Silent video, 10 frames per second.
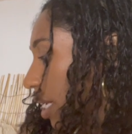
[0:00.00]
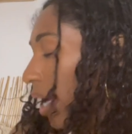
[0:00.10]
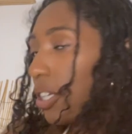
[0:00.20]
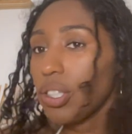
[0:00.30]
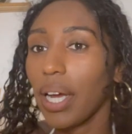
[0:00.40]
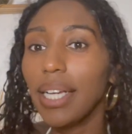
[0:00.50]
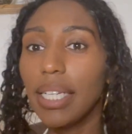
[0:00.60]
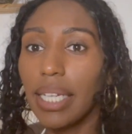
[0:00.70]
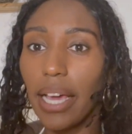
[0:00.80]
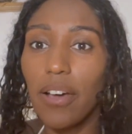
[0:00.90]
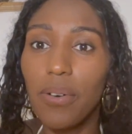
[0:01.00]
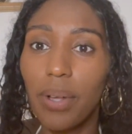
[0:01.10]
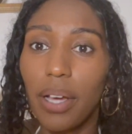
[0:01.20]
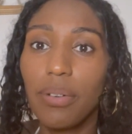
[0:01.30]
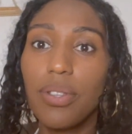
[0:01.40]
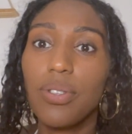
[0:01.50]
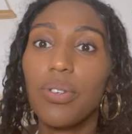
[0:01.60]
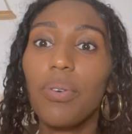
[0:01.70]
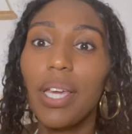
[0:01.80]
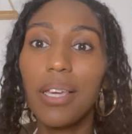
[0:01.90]
I tried to count when I was
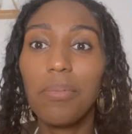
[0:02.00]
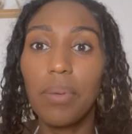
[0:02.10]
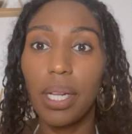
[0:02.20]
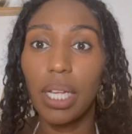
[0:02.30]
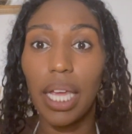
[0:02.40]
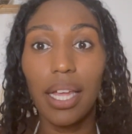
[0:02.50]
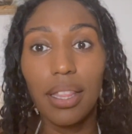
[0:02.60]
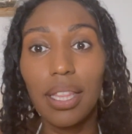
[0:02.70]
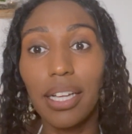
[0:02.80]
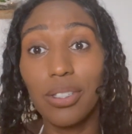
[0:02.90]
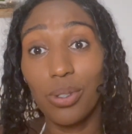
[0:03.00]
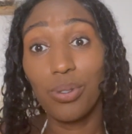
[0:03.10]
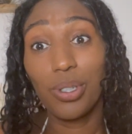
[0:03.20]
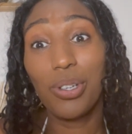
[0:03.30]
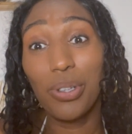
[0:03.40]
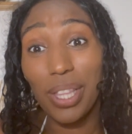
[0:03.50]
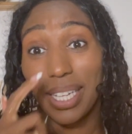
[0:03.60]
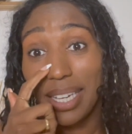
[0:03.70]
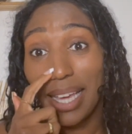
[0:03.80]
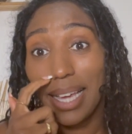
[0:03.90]
doing it, but again, I told you the
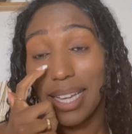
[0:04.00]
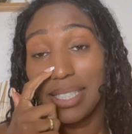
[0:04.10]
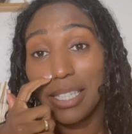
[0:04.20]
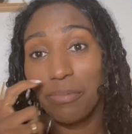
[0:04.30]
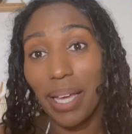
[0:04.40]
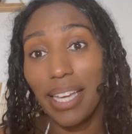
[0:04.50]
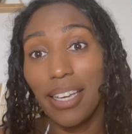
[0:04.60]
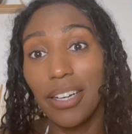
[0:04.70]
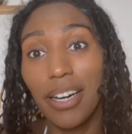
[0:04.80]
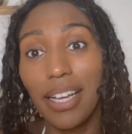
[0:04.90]
night I did my hair,